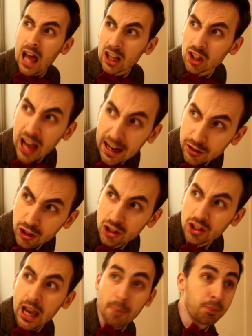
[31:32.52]
us
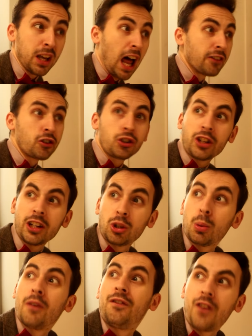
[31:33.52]
actors get plunged
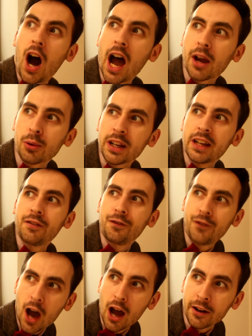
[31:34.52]
into a fiery
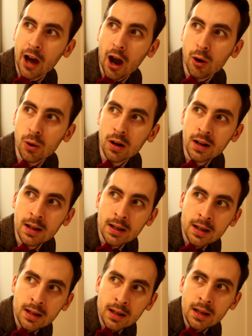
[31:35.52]
inferno.
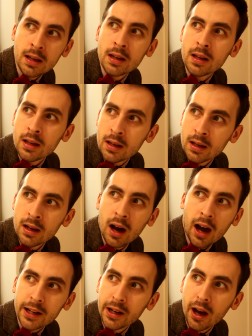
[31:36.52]

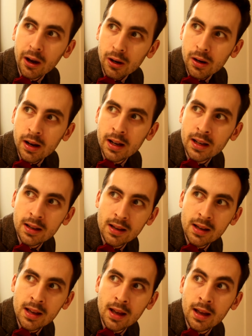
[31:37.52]
I know.
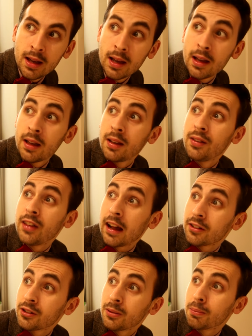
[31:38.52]

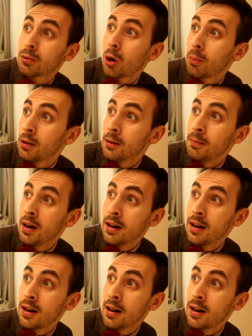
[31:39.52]
That's the problem.